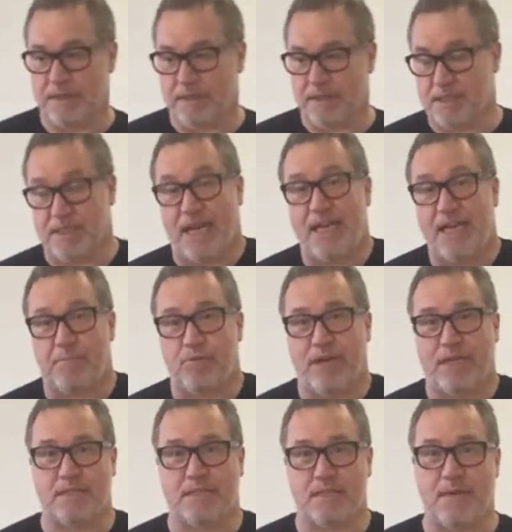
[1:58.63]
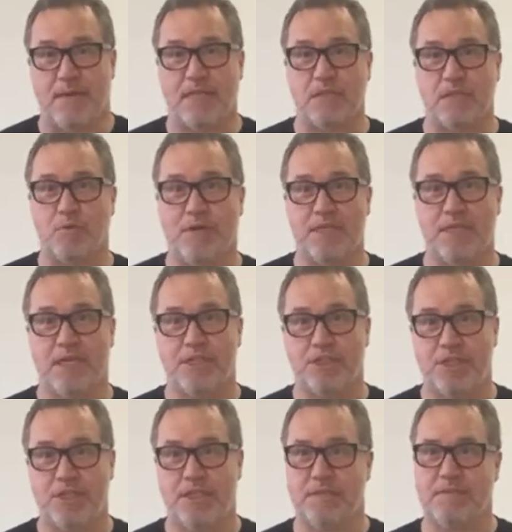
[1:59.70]
style I practice is Matsun-Kuen Tai
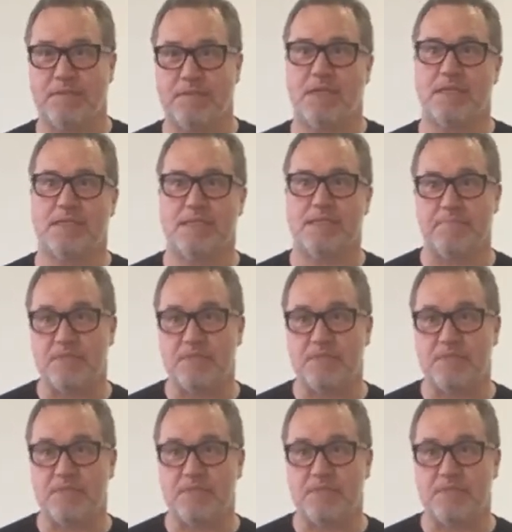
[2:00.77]
Chi. There are some